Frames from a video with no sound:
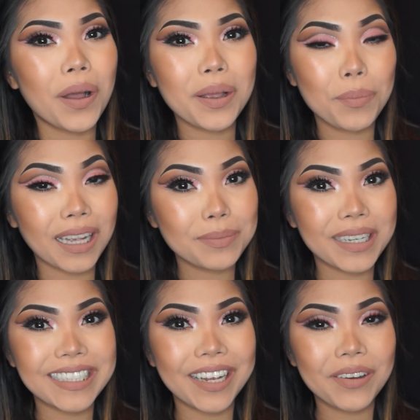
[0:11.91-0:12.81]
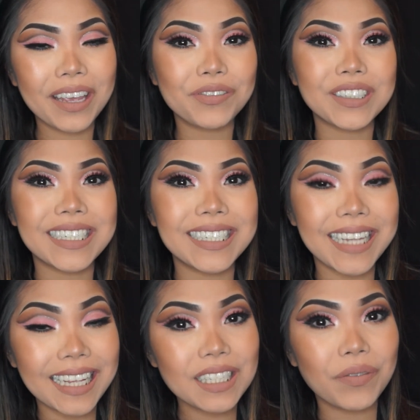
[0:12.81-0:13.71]
welcome back to my channel and for
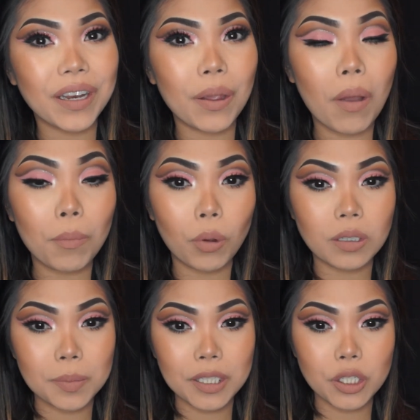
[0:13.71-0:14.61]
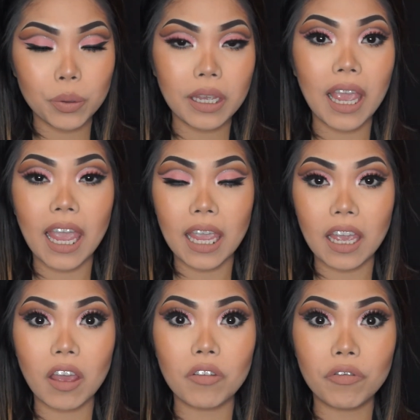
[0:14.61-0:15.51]
today's video I'm going to be doing
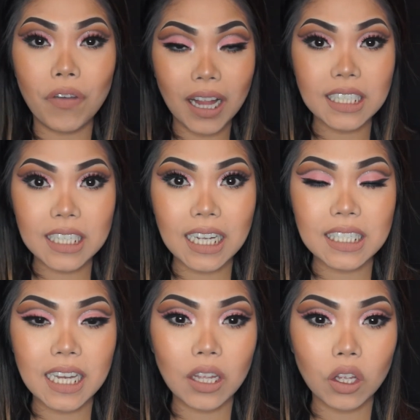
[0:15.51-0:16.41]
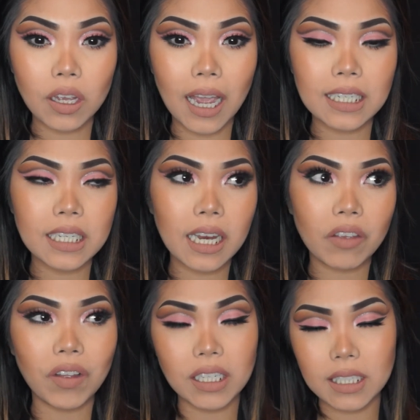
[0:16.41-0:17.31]
a Valentine's Day look. I did
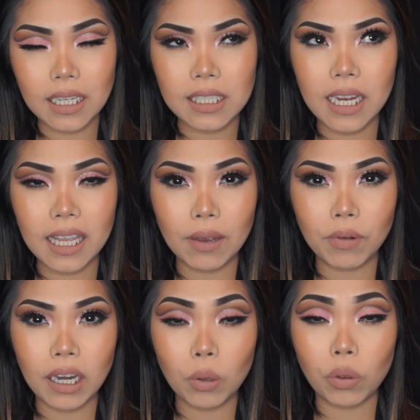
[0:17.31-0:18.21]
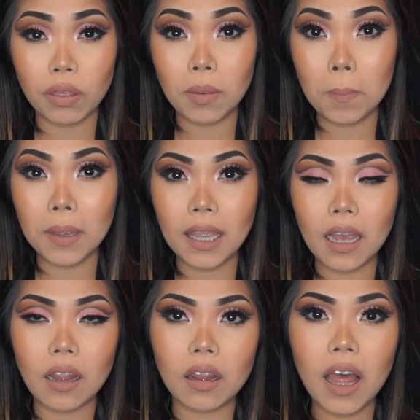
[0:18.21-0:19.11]
a Valentine's Day get ready with me
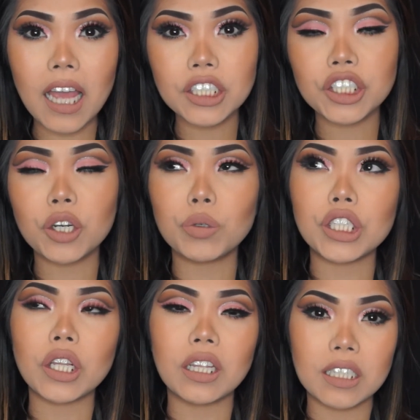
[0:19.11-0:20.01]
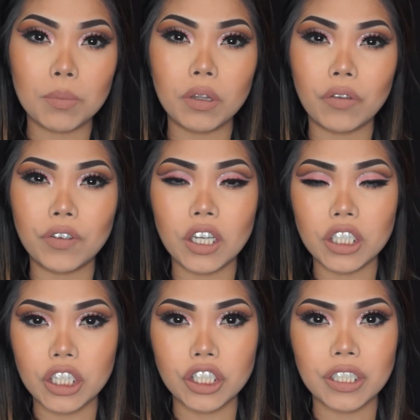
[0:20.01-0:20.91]
last year which I'll link down below if you guys
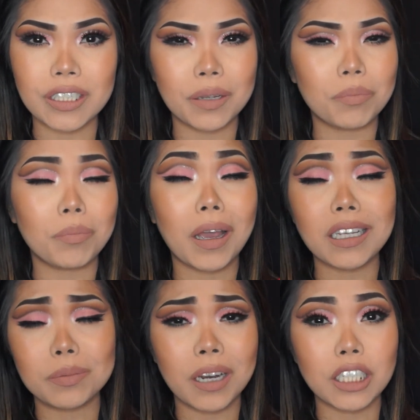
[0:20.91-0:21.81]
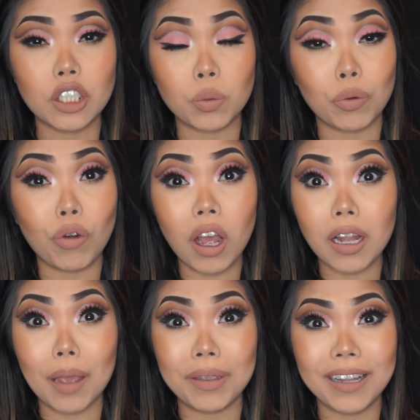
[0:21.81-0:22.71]
are interested. My husband and I just went rock
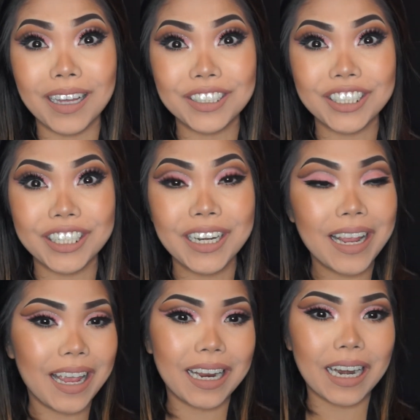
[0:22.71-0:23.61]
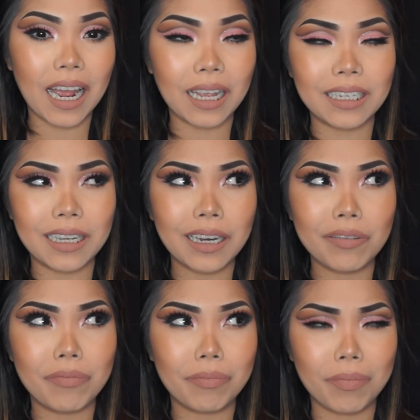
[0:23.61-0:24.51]
climbing last year and I kind
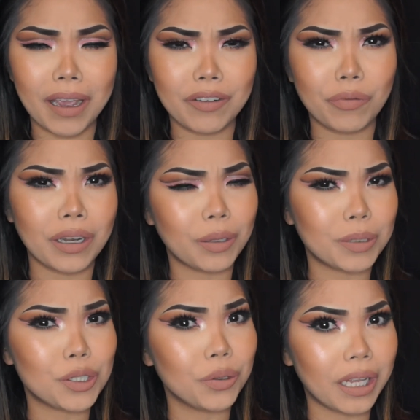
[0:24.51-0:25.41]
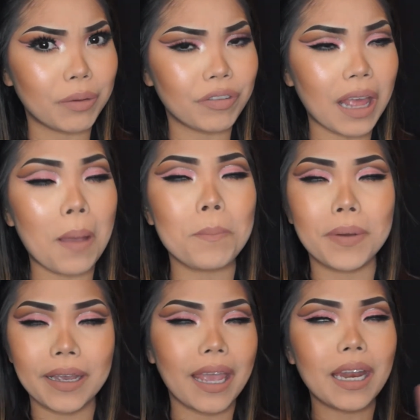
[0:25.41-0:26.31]
of might have went a little bit too glam for that
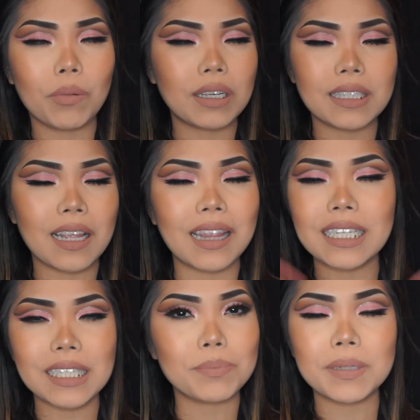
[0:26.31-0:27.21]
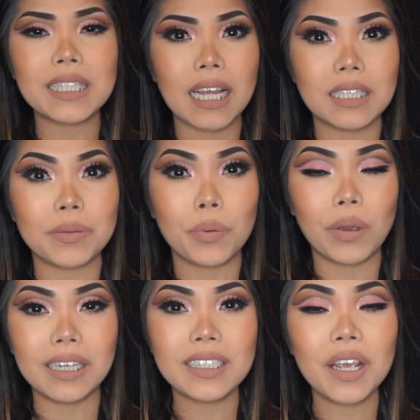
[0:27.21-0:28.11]
but anyways that's besides the
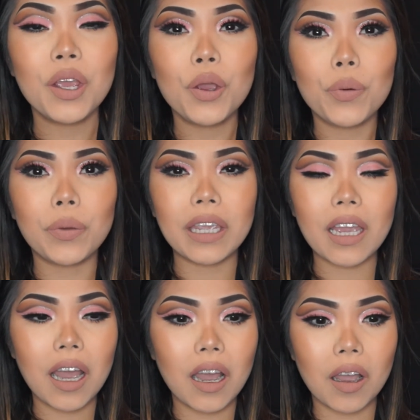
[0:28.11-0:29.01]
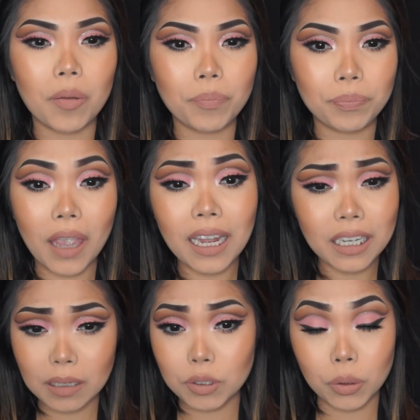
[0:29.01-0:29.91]
point. We um,
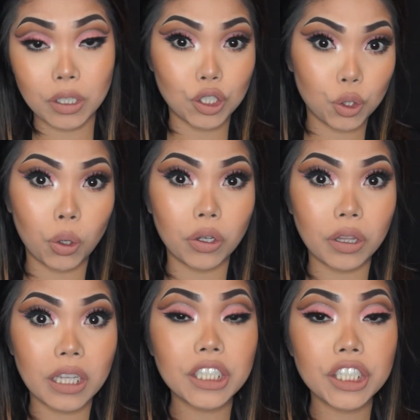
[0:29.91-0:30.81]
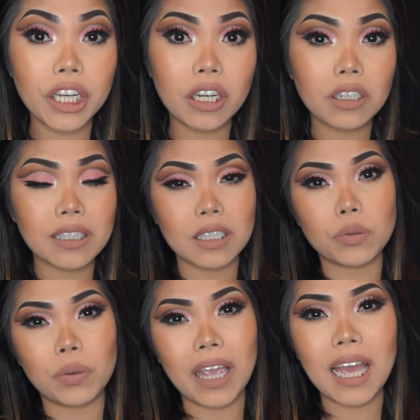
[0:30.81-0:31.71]
ended up doing a tutorial this year
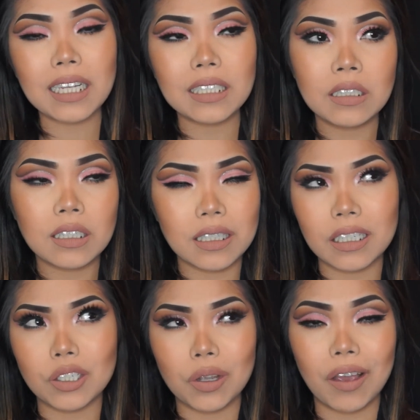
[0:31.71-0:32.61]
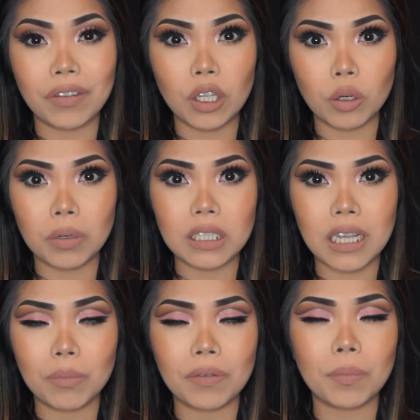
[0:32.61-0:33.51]
since we had, since I do have a little bit of
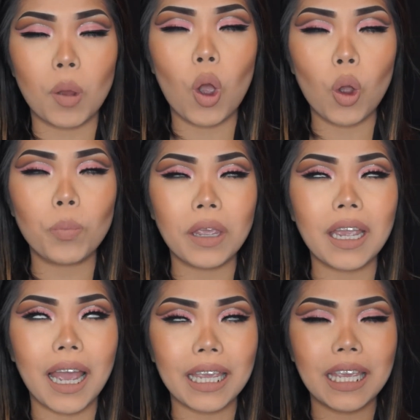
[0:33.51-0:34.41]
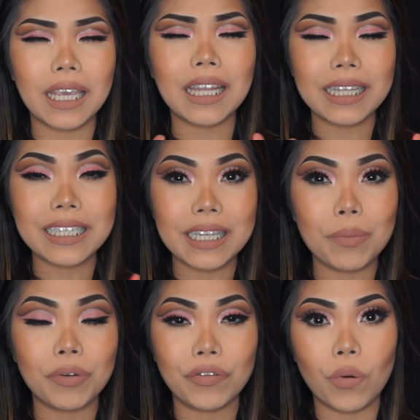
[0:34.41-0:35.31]
time left I'm hoping I can get this
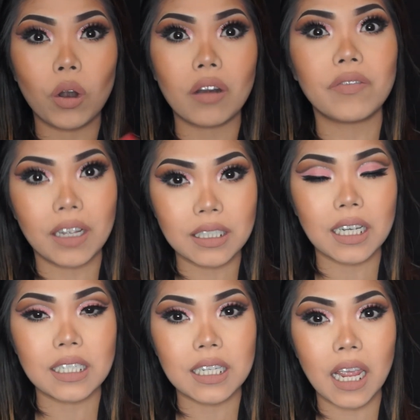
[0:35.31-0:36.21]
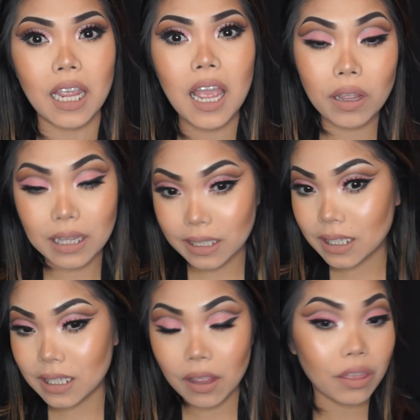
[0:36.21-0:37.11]
up before Valentine's Day. This
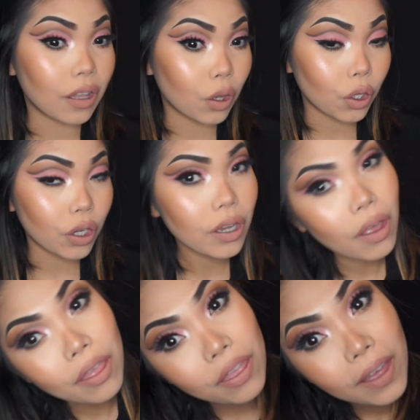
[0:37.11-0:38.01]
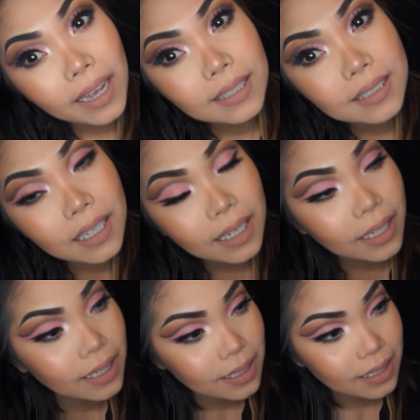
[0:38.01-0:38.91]
is the look that
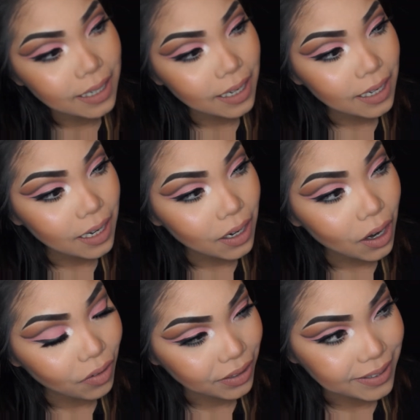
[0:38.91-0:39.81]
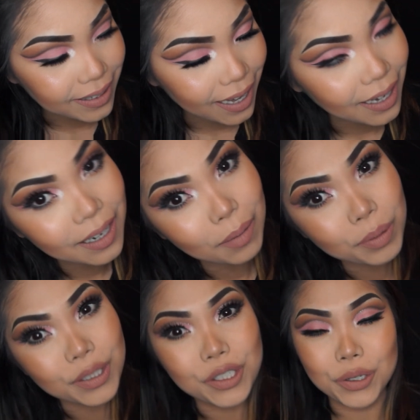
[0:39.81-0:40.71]
I obviously ended up
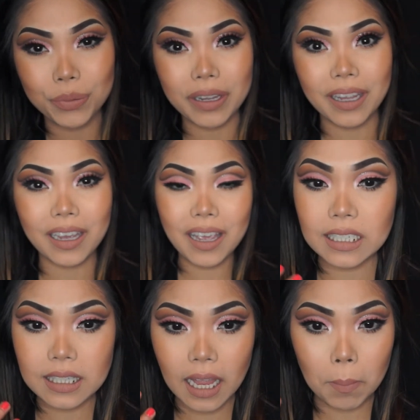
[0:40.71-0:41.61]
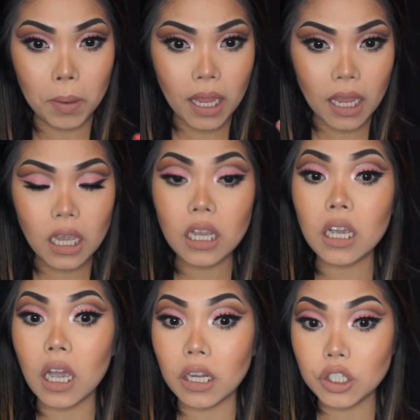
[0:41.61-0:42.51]
doing this a pink
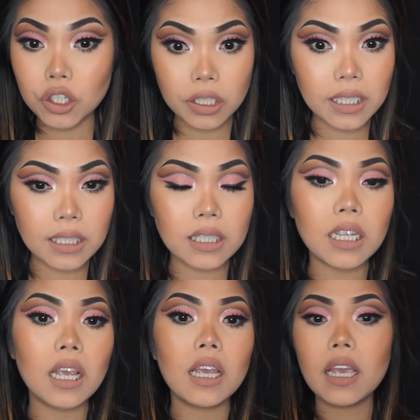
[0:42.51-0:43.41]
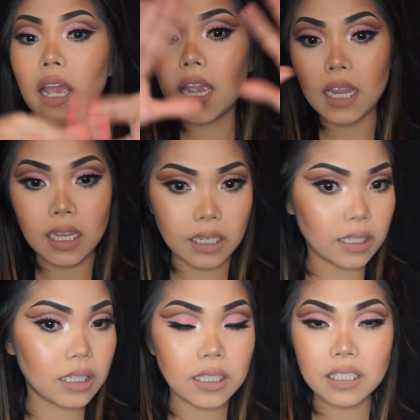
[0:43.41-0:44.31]
cut crease
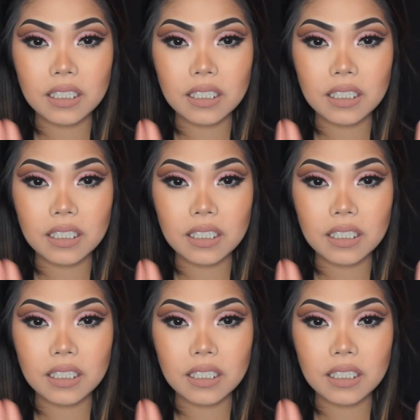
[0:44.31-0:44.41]
and